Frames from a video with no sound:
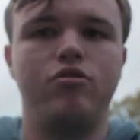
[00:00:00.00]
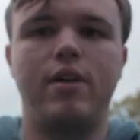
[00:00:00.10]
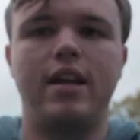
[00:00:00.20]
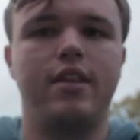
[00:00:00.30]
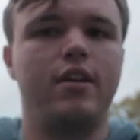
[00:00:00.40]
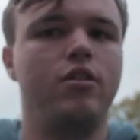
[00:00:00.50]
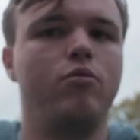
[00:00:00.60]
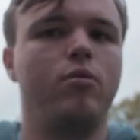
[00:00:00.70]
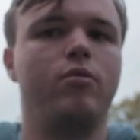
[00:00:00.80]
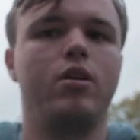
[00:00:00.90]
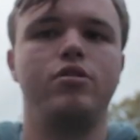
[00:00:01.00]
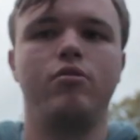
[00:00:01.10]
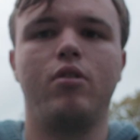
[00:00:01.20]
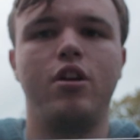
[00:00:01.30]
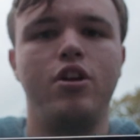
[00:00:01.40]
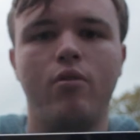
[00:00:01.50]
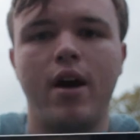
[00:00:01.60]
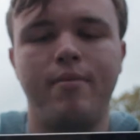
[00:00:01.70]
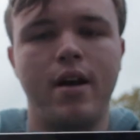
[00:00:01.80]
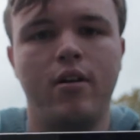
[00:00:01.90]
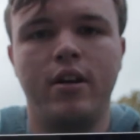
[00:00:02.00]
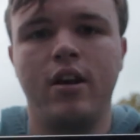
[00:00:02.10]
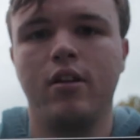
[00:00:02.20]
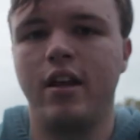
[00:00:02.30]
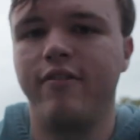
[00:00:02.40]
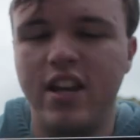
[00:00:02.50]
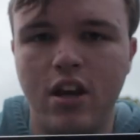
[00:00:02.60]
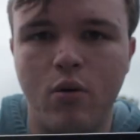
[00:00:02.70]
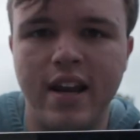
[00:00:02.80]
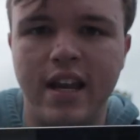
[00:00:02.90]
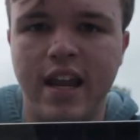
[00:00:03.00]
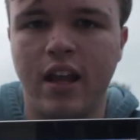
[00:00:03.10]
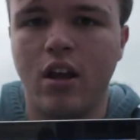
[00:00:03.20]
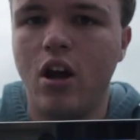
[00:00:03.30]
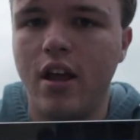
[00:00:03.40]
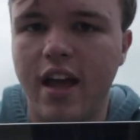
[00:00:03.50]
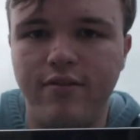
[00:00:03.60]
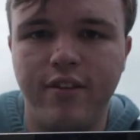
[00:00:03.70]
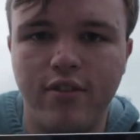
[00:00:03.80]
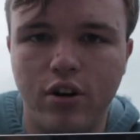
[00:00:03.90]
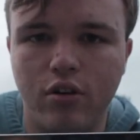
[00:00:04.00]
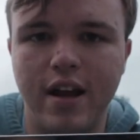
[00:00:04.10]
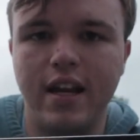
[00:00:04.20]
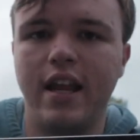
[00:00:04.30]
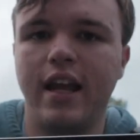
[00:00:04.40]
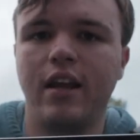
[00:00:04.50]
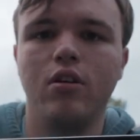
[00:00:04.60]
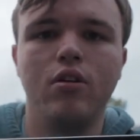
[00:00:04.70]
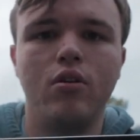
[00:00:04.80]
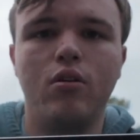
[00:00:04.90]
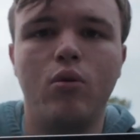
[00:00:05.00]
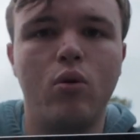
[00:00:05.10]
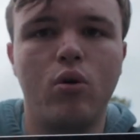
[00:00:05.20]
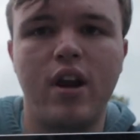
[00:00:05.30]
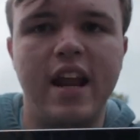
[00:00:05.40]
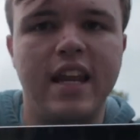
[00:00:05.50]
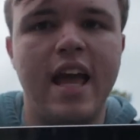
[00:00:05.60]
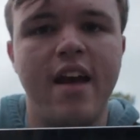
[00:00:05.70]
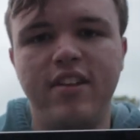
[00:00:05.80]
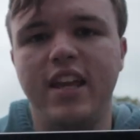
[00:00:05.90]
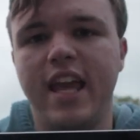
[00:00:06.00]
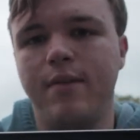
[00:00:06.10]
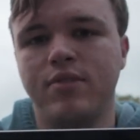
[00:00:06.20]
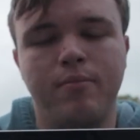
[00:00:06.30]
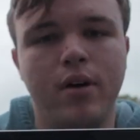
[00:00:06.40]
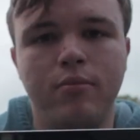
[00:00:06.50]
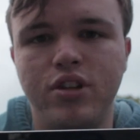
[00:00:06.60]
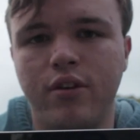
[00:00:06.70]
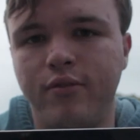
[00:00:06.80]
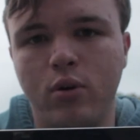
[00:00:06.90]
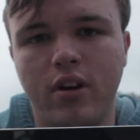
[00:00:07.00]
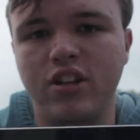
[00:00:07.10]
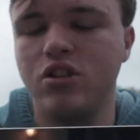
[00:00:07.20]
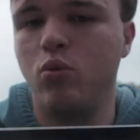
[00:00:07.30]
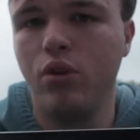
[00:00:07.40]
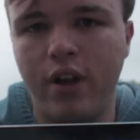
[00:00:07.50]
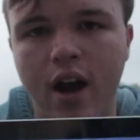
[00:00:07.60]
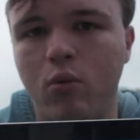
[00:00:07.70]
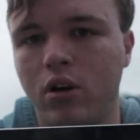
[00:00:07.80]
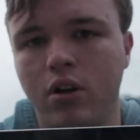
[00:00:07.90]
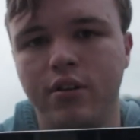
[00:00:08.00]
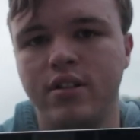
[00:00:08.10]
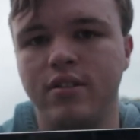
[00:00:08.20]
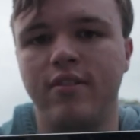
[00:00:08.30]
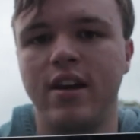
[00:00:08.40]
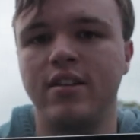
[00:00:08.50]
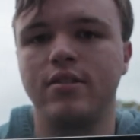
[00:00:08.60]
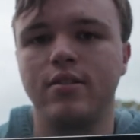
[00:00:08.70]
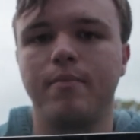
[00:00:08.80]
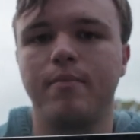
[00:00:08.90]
do anything you would want to do on a new iPad on here, like video editing, heavy photo editing, or any heavy games like PUBG or Fortnite just will not work on this device.